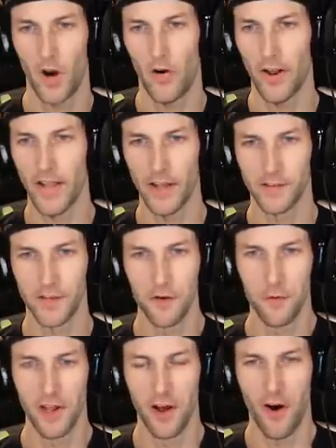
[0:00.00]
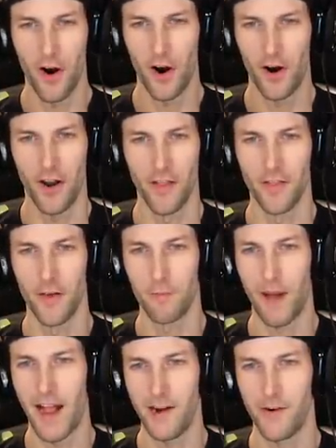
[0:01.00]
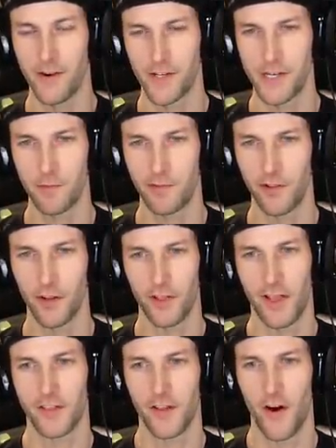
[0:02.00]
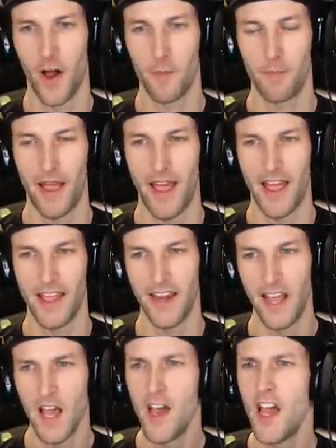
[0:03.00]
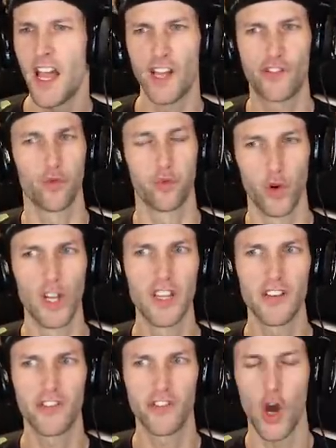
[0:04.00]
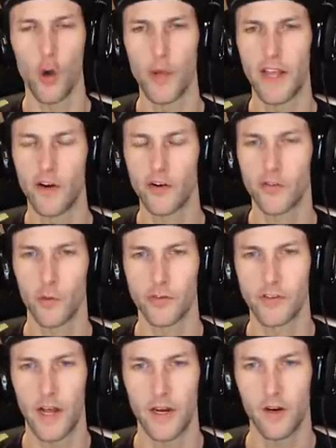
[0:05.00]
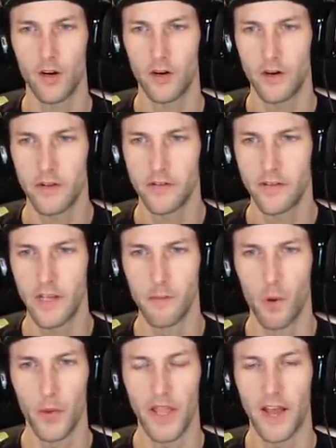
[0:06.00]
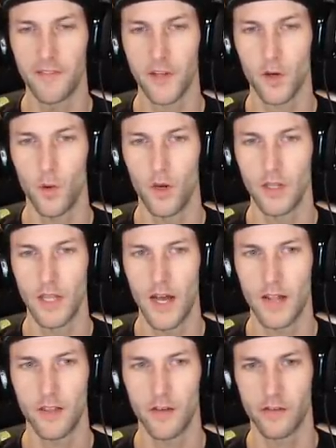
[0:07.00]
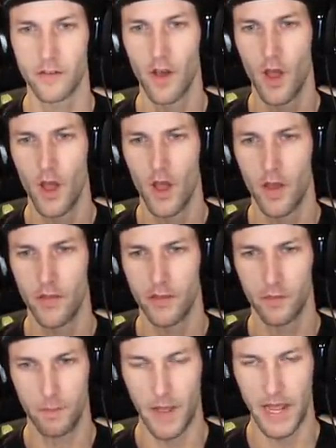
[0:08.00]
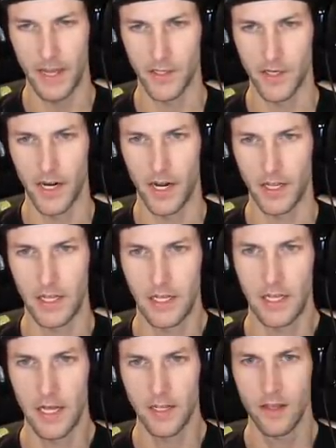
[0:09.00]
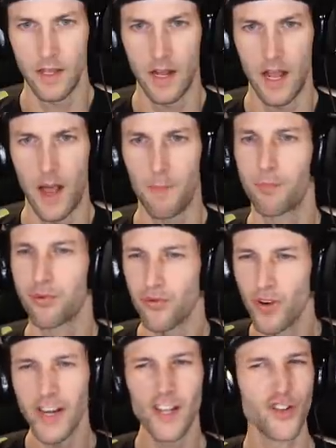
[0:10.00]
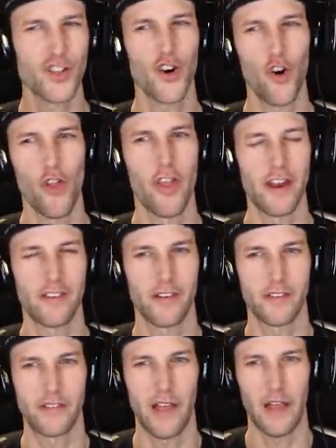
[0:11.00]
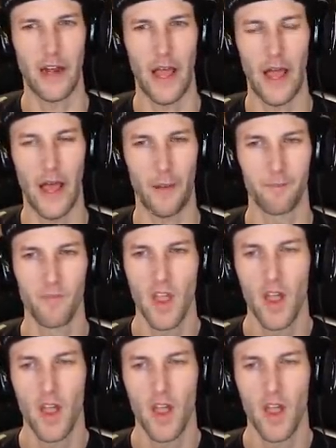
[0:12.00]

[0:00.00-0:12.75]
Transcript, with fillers: All right, guys, here we are. The pirate ships look like they're up ahead. It's really snowy here, so it's kind of hard to see, but we have to go unlock this this badge, and I think that, I'm pretty sure that it's a Santa hat.